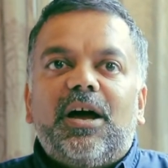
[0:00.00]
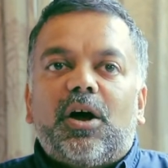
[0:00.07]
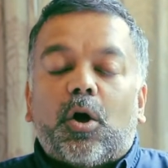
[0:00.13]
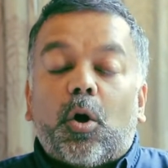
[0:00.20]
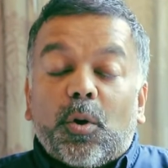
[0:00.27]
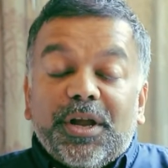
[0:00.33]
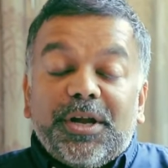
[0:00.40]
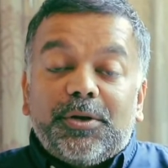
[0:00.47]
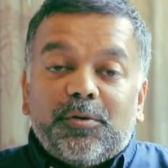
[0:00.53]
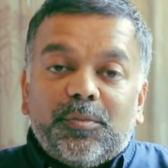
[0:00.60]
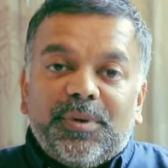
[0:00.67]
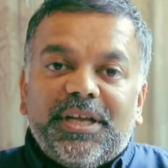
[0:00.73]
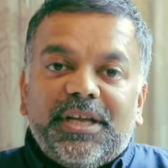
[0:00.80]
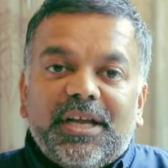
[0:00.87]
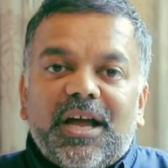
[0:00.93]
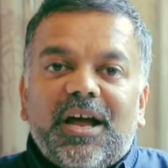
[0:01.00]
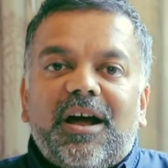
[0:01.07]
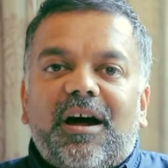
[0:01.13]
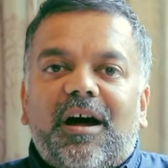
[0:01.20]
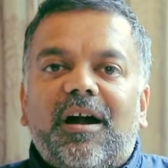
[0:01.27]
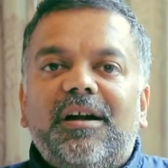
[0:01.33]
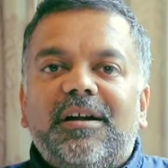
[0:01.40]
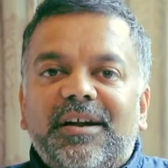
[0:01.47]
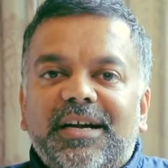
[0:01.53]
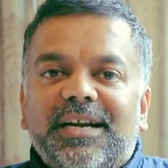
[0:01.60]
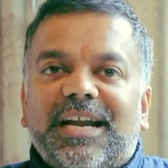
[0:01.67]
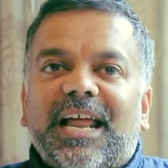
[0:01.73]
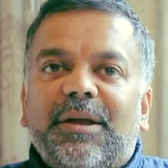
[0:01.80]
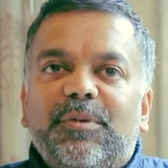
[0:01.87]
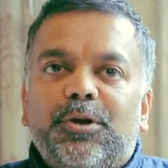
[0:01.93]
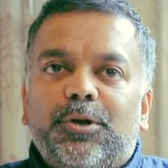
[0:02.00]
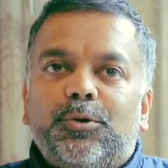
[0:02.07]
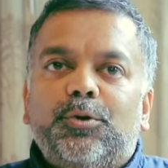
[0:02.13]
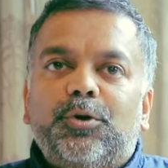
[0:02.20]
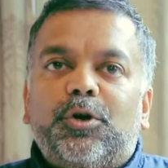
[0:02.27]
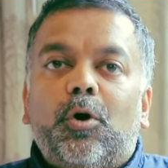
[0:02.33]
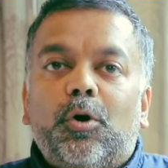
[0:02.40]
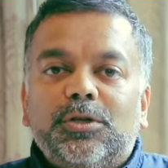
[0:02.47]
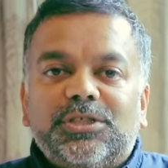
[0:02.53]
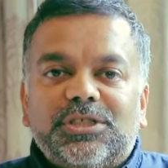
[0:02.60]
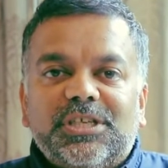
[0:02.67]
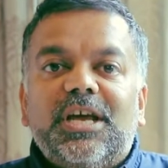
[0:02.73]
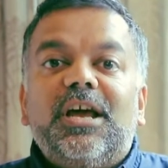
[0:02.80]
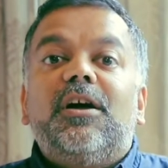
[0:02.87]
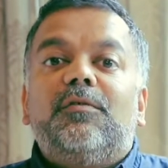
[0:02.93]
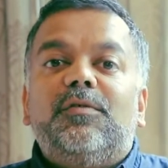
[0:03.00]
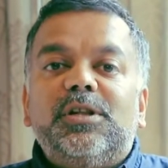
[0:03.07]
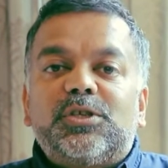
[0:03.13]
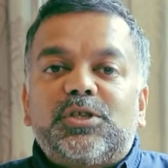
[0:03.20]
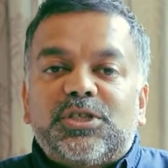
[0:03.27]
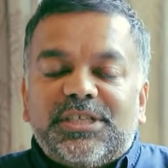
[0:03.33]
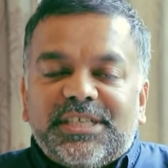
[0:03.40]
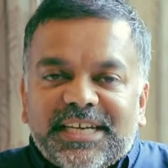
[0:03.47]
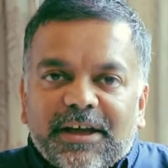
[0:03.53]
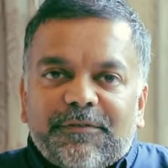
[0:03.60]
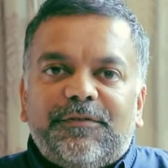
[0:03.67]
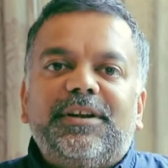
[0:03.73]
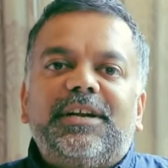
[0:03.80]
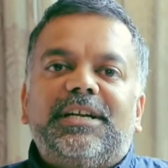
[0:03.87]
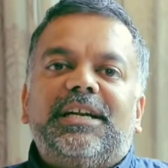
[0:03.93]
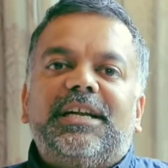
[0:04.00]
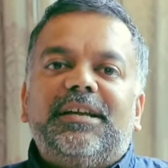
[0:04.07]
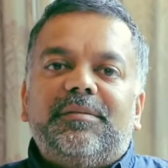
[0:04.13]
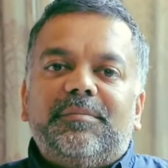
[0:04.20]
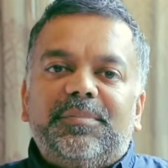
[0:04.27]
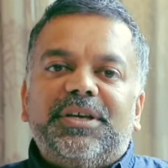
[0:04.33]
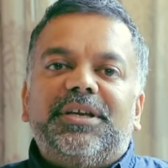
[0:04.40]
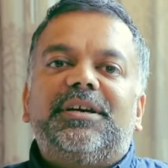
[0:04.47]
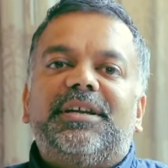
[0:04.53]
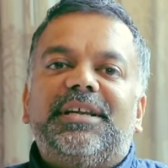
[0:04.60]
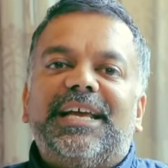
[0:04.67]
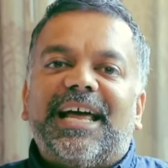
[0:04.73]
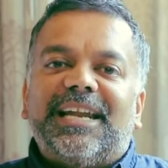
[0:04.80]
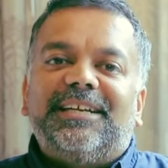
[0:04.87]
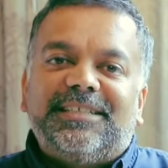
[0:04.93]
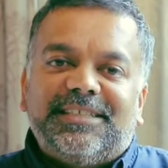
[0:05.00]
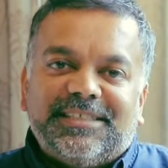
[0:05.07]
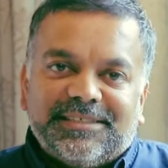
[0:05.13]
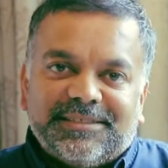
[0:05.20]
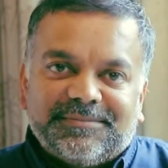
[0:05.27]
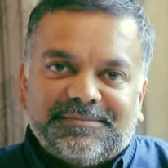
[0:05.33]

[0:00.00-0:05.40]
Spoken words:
according to me, 100 climate unicorns will definitely be a reality.